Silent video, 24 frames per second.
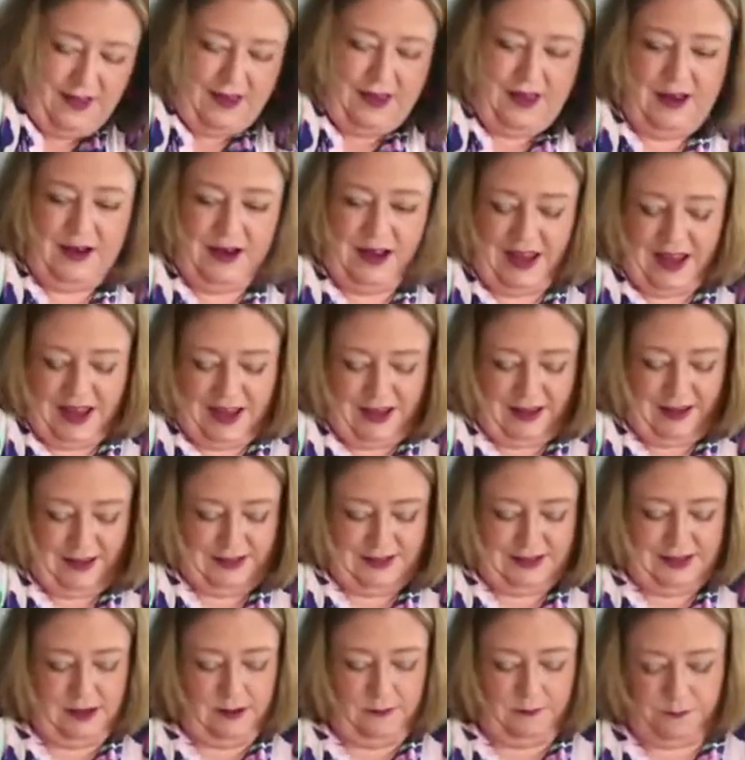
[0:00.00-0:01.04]
And it
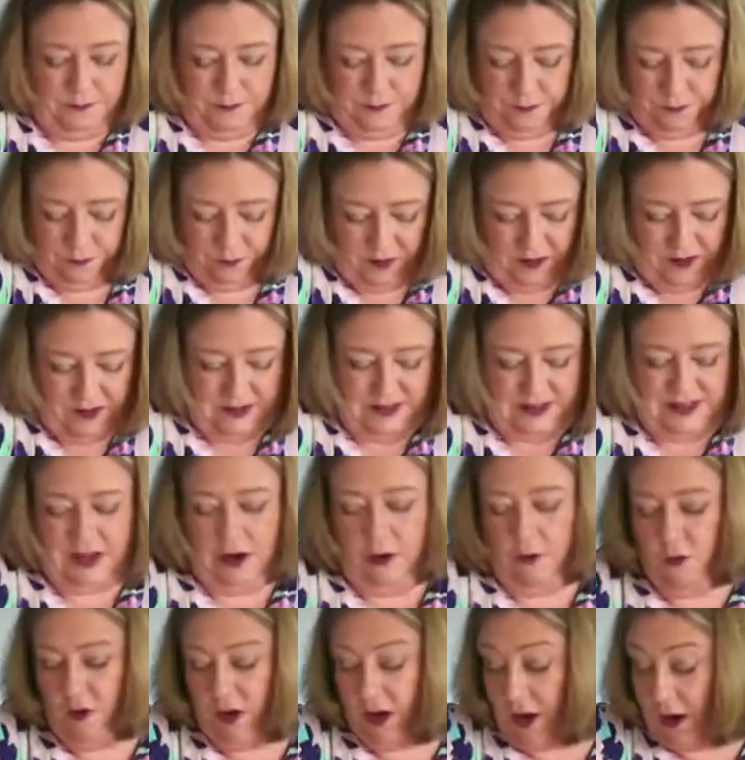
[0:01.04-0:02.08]
is.
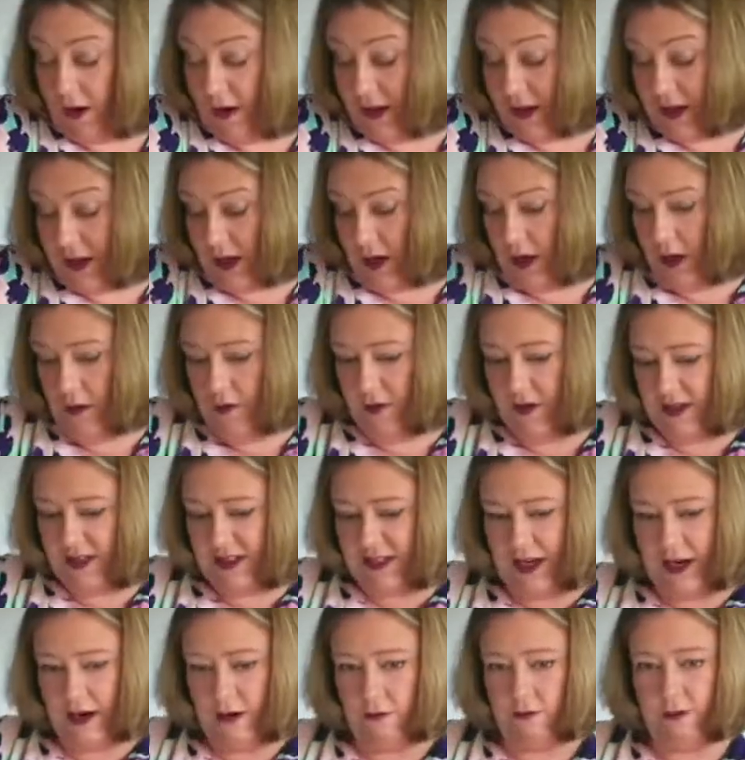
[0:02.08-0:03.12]
So we're going to turn this
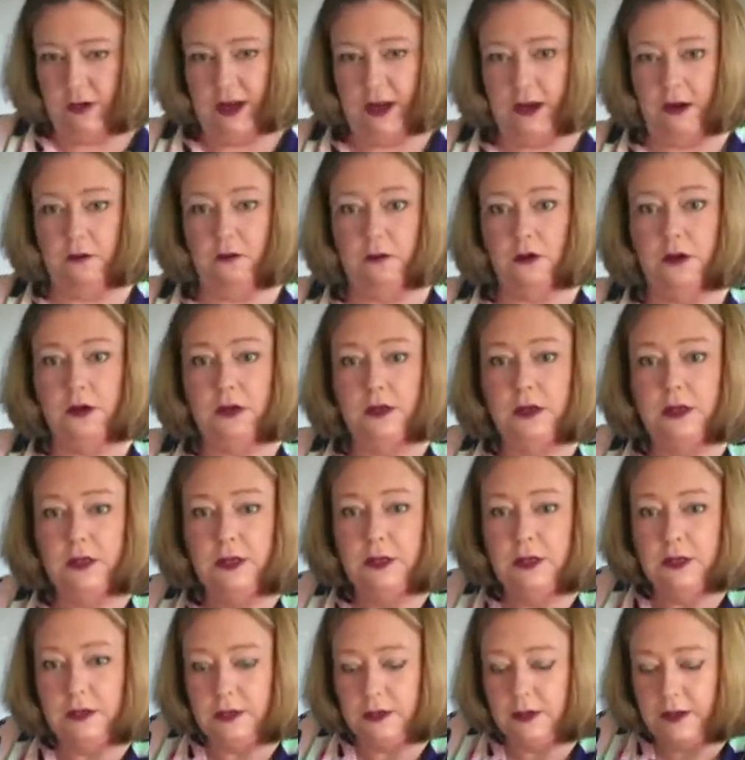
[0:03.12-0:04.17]
out now.
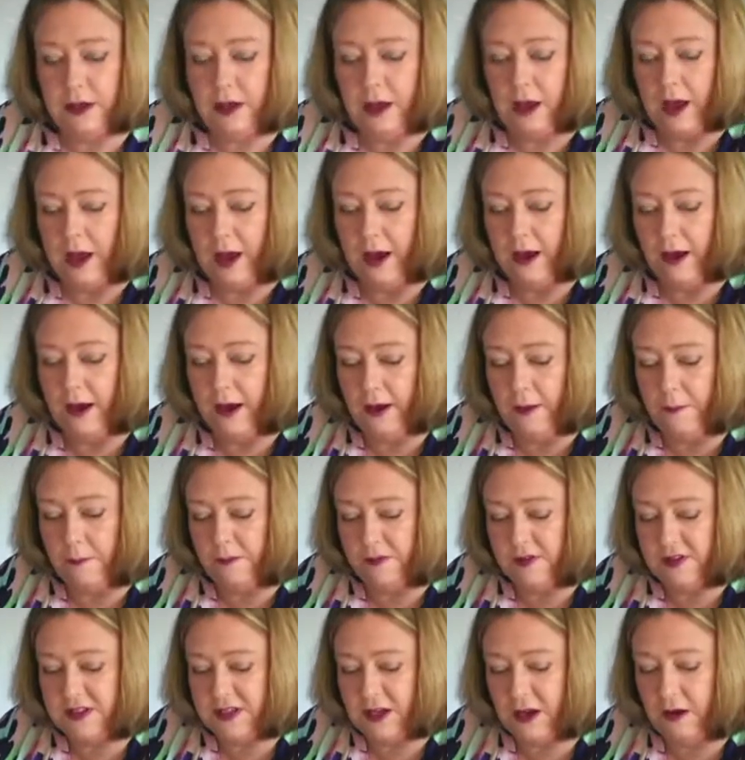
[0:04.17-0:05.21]

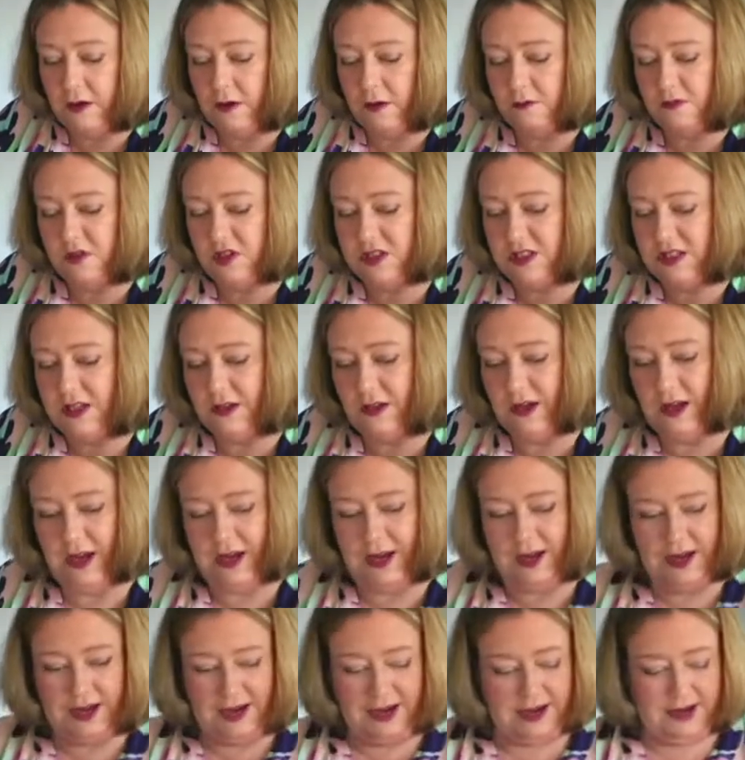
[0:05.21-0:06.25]
So I'm just going
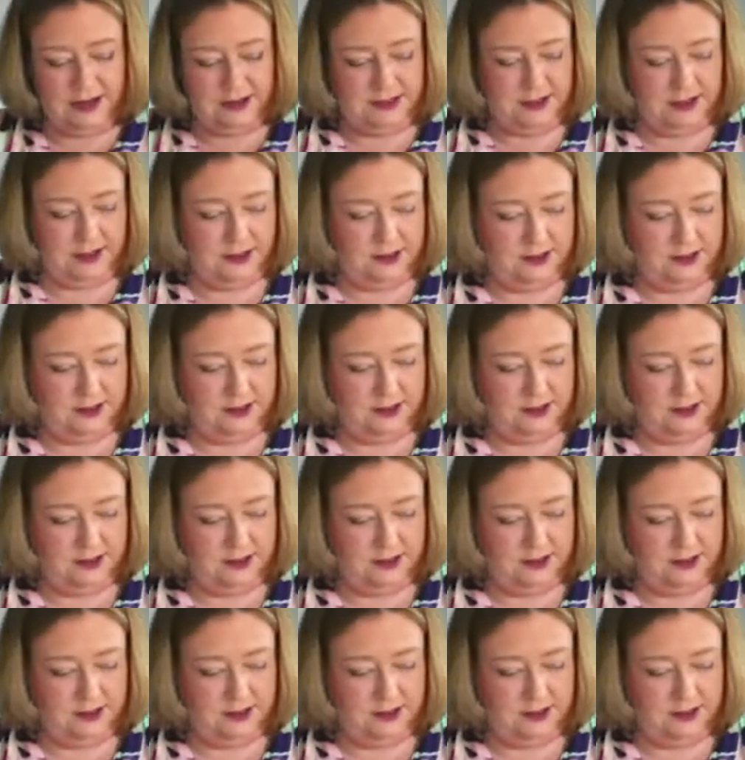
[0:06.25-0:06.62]
to add